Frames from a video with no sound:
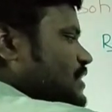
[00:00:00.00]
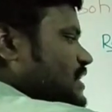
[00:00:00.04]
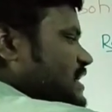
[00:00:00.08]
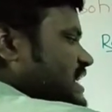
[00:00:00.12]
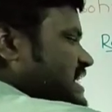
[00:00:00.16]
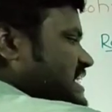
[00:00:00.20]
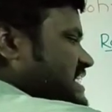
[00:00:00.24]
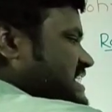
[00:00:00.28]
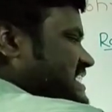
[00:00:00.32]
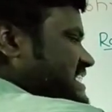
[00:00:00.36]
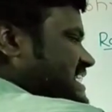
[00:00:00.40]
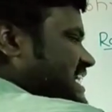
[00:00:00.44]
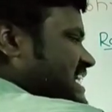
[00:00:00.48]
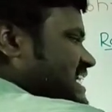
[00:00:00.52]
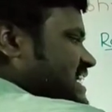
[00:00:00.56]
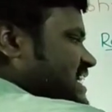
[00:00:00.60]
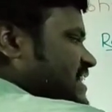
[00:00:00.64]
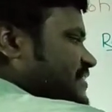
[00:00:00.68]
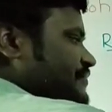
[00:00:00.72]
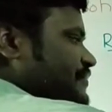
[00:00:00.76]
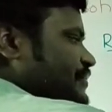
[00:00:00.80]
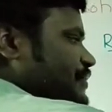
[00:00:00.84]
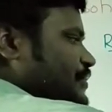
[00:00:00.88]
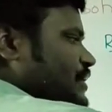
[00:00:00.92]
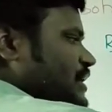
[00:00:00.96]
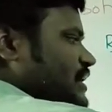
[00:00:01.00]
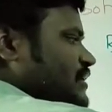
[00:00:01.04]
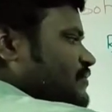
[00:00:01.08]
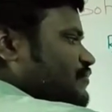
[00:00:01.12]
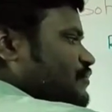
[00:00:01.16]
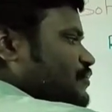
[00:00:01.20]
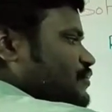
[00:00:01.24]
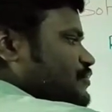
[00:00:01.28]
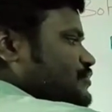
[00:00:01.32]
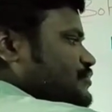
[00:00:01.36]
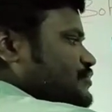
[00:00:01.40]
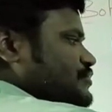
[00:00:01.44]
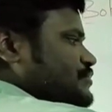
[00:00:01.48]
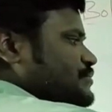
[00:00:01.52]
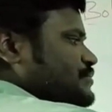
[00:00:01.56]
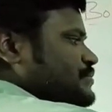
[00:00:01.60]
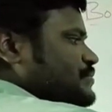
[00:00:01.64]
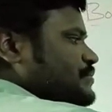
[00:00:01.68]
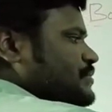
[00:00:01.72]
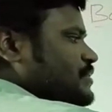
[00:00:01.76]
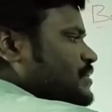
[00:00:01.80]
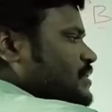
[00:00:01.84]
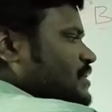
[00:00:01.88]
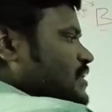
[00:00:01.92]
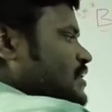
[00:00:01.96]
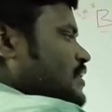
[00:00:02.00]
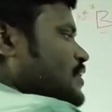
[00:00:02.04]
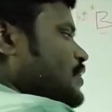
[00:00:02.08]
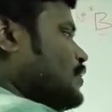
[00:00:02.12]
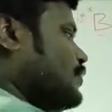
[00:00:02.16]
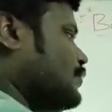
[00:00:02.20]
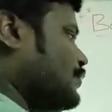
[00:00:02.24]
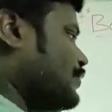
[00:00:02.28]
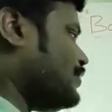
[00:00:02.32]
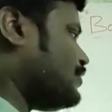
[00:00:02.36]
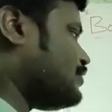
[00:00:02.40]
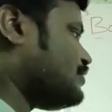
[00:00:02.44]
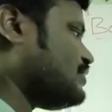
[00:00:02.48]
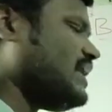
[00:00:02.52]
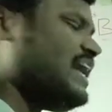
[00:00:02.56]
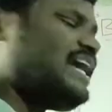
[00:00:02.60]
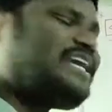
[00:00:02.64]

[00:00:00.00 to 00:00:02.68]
centrifugal force. We know that